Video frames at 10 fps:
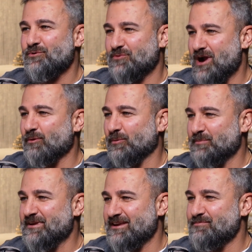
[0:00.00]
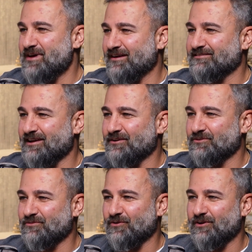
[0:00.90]
Would probably be a better
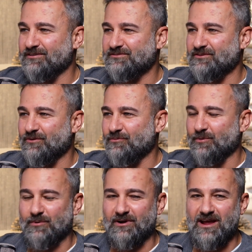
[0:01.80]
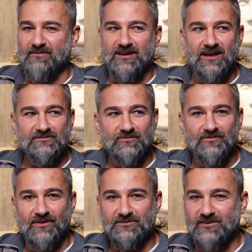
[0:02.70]
title for it. So we're going to have some
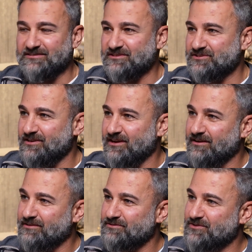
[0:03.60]
fun transitioning here.